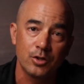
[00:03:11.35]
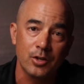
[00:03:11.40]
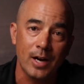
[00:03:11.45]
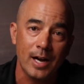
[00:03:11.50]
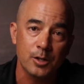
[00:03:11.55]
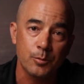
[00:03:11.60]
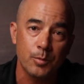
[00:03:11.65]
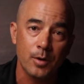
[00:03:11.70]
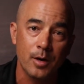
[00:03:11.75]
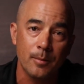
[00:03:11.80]

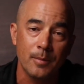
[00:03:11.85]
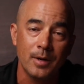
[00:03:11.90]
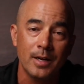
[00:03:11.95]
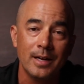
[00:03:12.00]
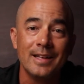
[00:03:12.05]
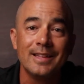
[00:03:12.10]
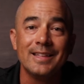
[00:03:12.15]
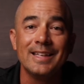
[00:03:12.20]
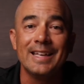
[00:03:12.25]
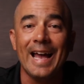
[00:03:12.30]
trash pump,
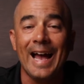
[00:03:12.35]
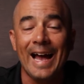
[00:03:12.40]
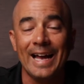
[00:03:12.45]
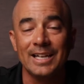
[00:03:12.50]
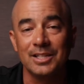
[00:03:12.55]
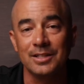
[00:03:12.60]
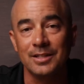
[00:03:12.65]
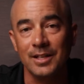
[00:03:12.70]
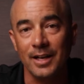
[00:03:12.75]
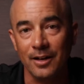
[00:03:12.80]
the
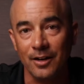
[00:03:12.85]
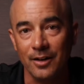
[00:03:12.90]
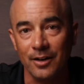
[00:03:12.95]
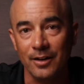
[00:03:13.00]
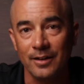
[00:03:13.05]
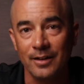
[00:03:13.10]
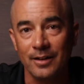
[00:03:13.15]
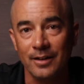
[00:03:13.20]
agitator.